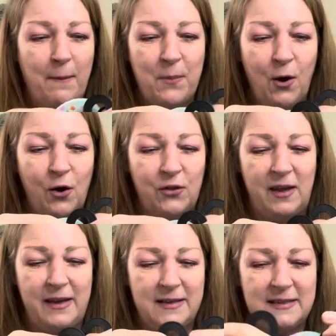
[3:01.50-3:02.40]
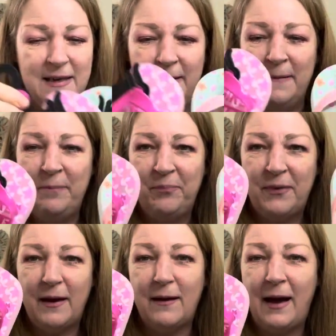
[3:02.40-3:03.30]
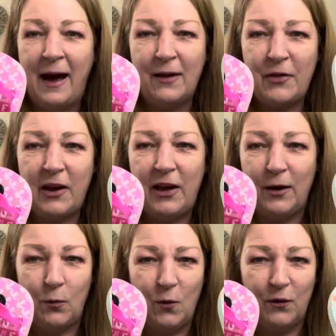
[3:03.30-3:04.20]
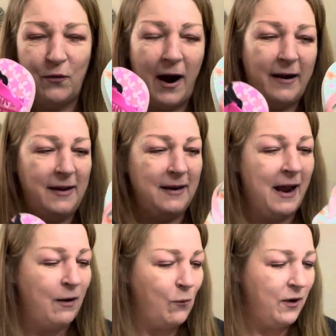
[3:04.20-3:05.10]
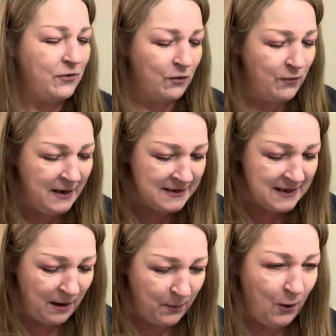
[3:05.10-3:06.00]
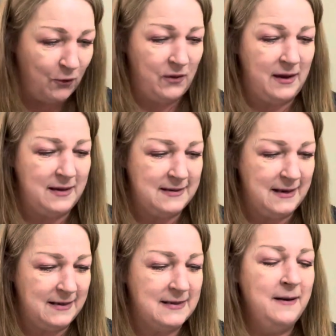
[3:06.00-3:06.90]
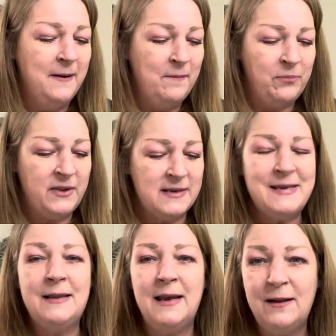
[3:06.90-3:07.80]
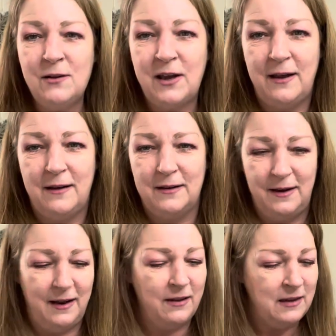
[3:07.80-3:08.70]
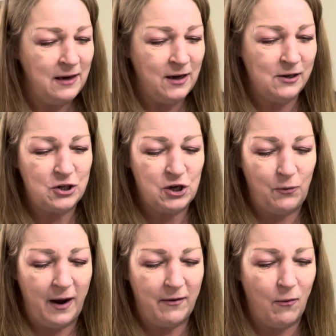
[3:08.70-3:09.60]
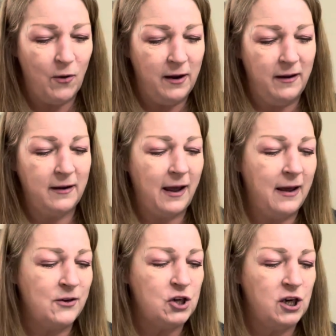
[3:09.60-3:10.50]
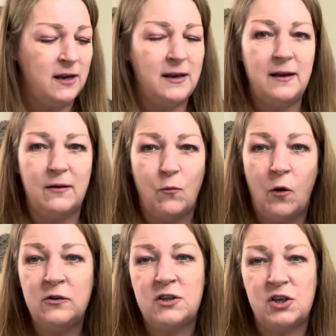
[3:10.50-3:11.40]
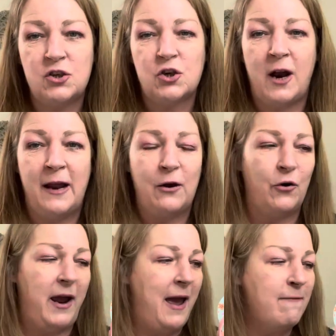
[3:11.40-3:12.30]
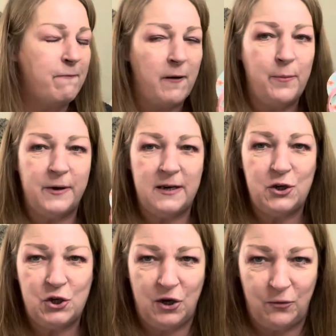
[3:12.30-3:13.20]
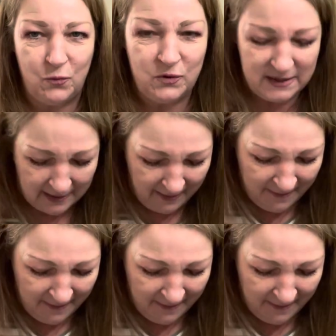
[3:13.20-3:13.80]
I bought these at the queue. Right, now, the reason I bought these is there's a little girl at the nursery where I work, and she wants to try on everybody's shoes.